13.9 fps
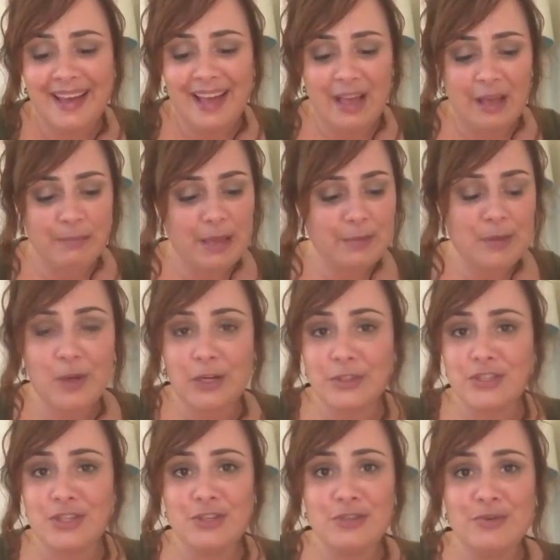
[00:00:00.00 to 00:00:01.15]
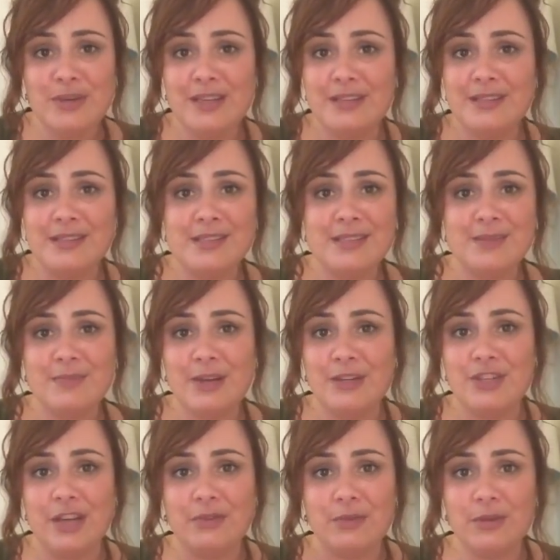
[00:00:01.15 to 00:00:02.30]
Maybe what I'll do is a
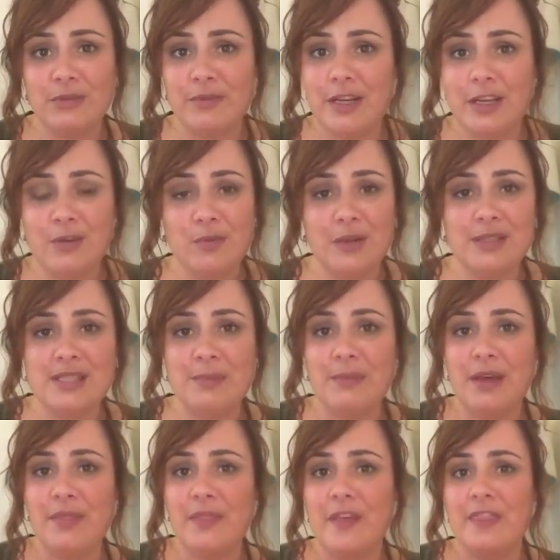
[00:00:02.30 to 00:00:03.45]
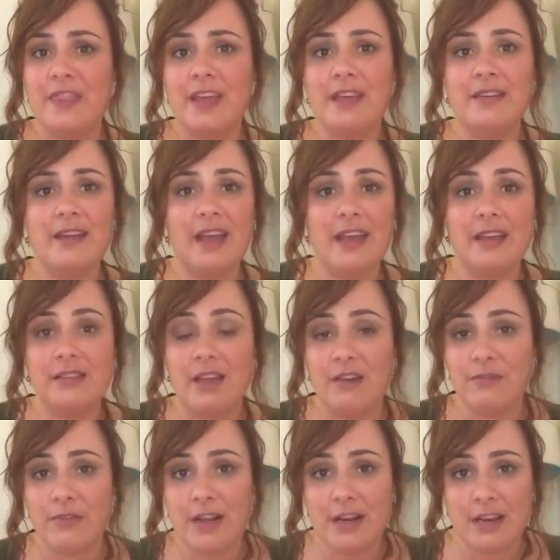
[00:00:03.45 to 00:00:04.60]
general reading once a month and then a
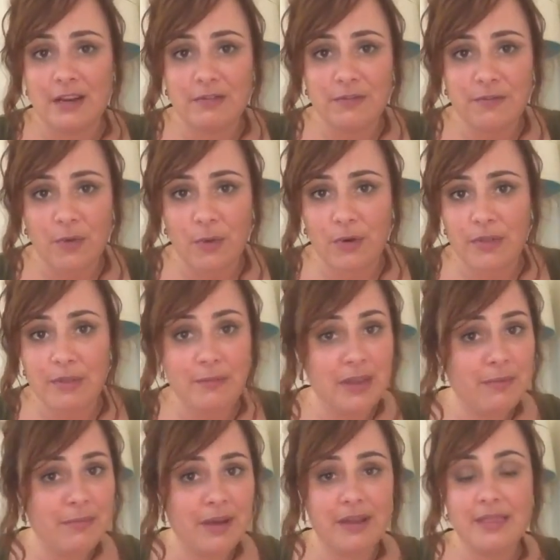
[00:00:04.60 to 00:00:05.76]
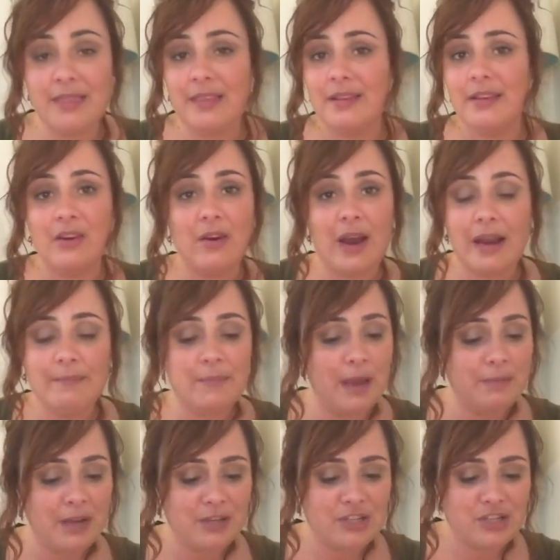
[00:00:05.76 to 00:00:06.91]
love reading for the mid-month. You know,
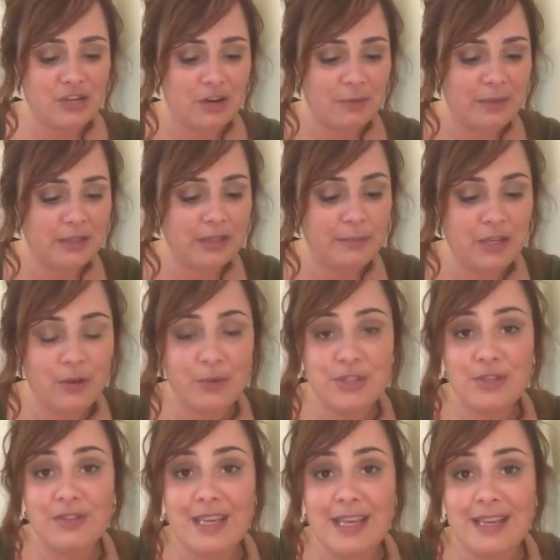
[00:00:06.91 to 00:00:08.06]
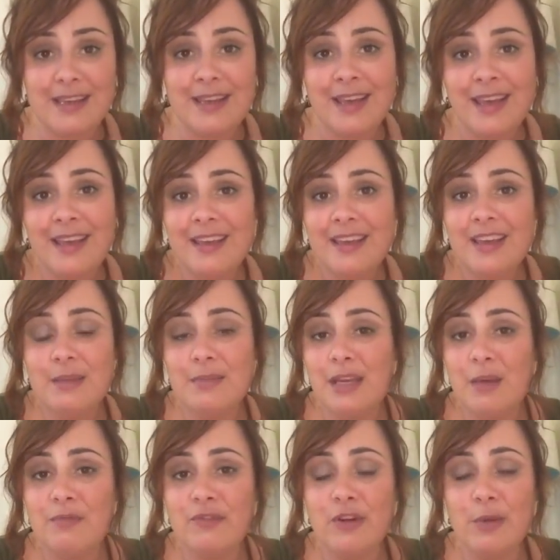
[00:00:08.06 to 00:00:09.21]
I'm not sure, but let me know what you think. Hit me
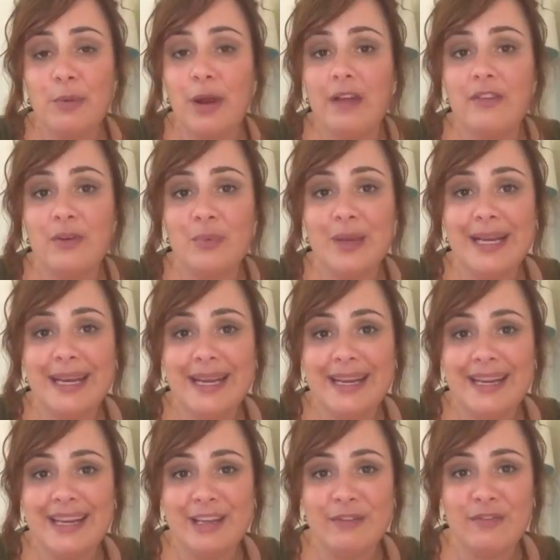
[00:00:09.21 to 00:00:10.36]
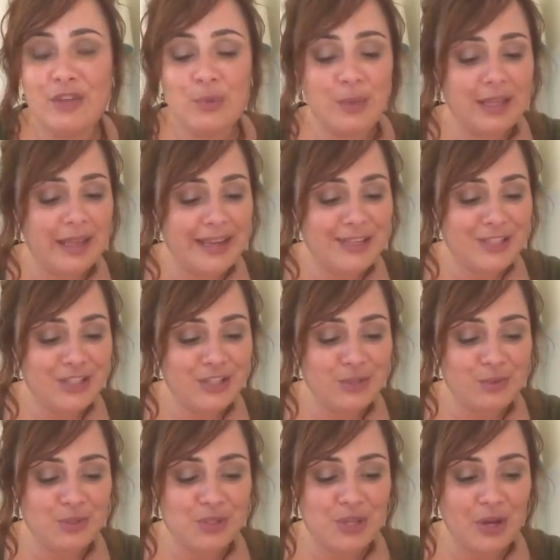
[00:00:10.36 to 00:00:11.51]
up for a private reading if you would like to
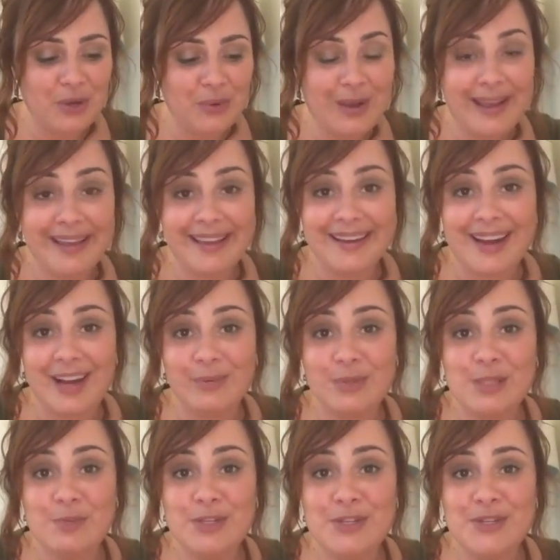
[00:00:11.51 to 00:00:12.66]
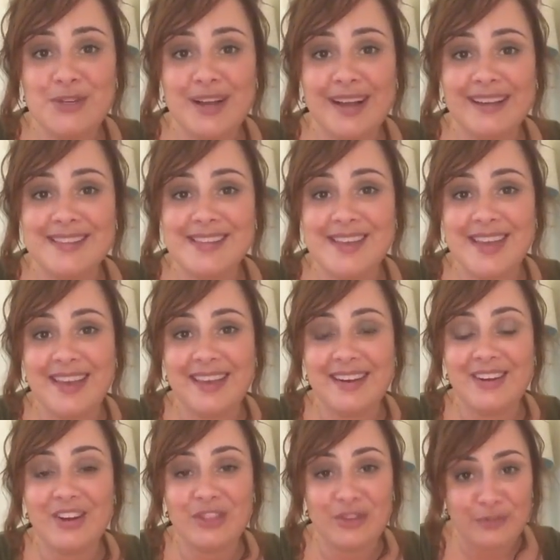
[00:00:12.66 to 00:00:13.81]
do so, and I will speak to you guys again
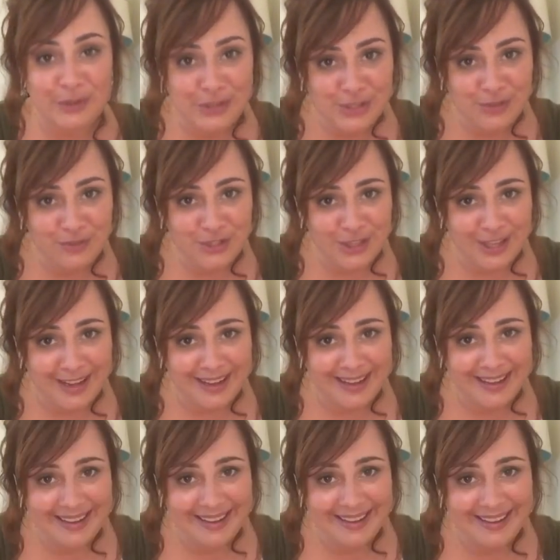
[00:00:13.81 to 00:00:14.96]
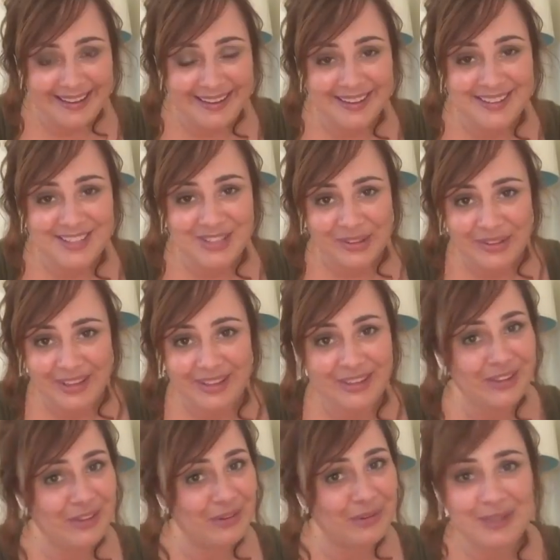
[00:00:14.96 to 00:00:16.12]
on the 1st of July. And until then,
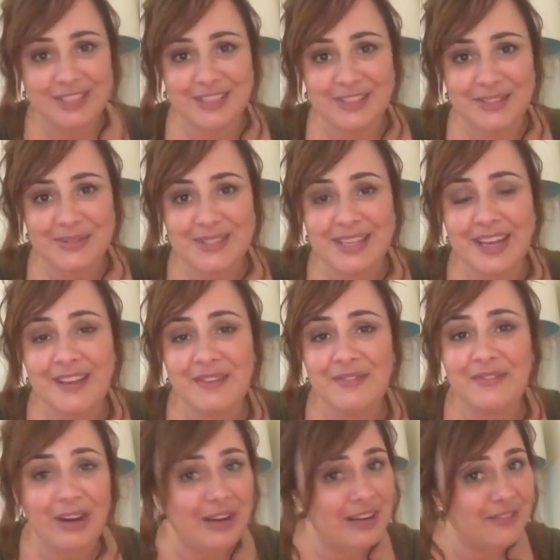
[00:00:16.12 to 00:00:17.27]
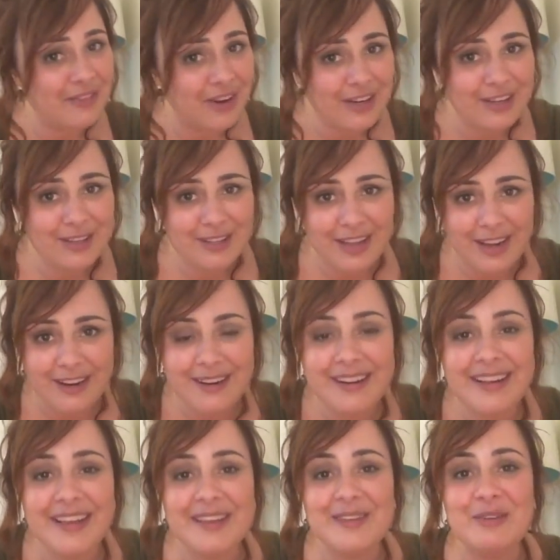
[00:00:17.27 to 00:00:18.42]
you know what to do. Take very, very good care
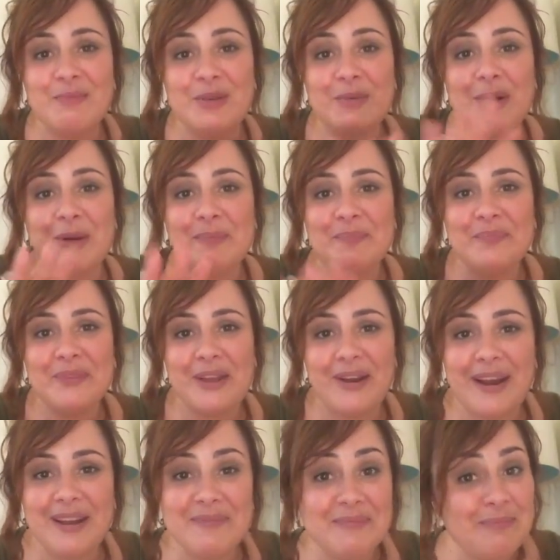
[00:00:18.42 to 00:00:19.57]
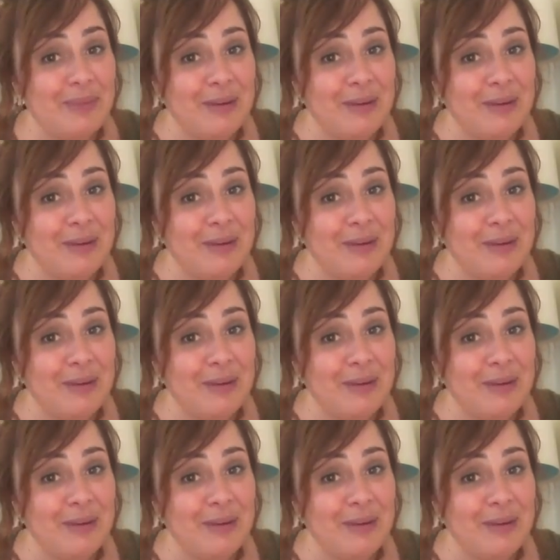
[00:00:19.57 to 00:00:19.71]
and be well. All right.